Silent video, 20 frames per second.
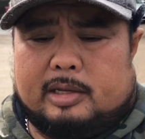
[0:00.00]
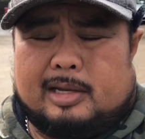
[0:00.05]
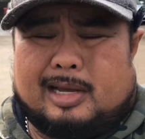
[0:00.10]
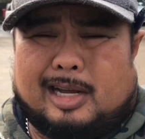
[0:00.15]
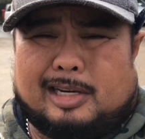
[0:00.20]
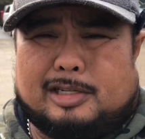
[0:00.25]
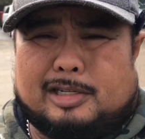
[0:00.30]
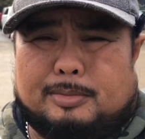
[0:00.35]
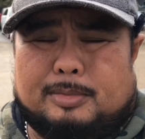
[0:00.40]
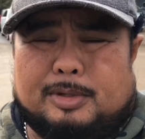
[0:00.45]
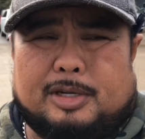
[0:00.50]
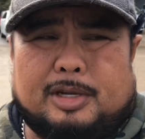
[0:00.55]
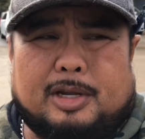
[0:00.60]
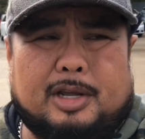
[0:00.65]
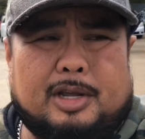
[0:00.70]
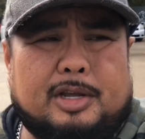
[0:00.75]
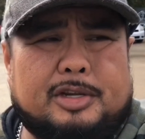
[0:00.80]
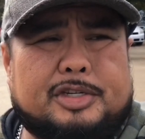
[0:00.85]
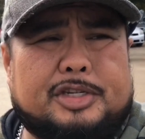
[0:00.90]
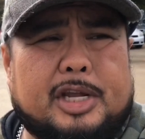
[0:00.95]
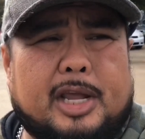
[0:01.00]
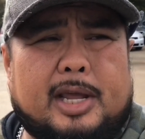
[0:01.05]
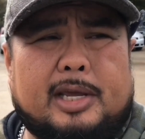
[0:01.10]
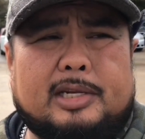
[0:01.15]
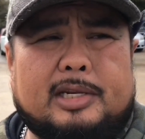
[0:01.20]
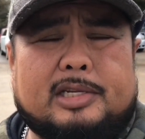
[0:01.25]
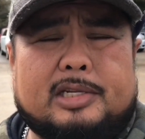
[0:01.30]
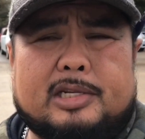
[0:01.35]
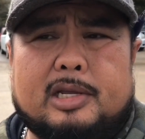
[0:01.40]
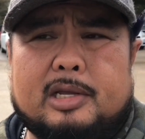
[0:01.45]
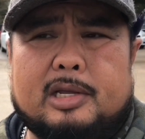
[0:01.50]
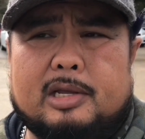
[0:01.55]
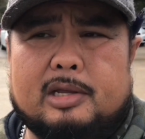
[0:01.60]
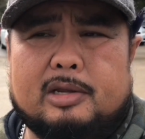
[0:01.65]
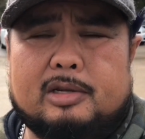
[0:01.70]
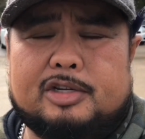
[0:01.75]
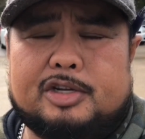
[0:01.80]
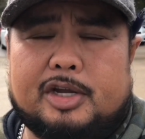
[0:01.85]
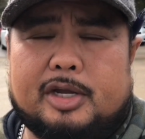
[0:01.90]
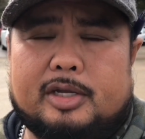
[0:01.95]
Got some shades,
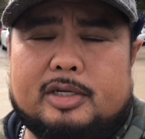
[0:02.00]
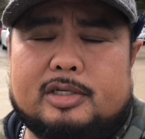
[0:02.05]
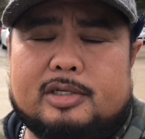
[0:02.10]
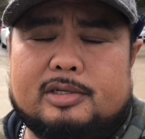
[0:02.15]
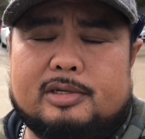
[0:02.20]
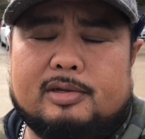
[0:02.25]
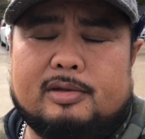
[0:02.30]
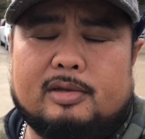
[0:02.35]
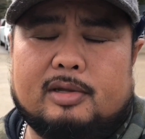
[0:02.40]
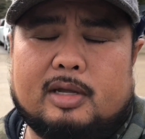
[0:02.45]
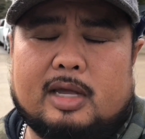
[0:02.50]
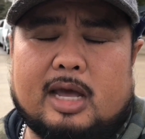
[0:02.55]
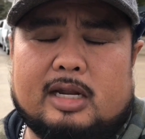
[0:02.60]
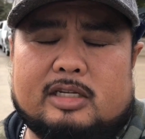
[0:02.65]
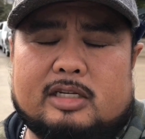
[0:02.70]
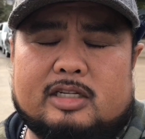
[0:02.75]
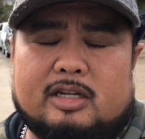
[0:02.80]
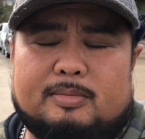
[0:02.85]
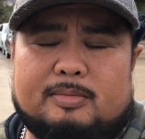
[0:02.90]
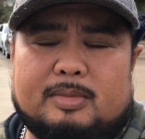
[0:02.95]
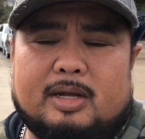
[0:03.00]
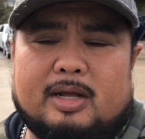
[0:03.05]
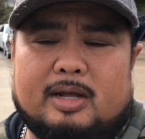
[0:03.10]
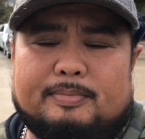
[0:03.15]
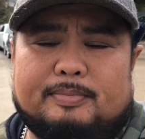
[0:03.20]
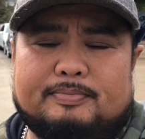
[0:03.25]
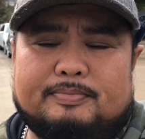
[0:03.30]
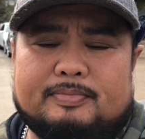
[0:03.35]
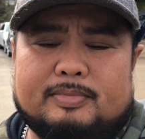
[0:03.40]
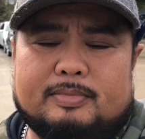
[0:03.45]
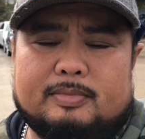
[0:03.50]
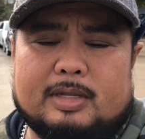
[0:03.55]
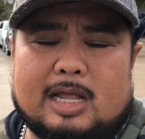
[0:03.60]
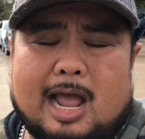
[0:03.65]
got some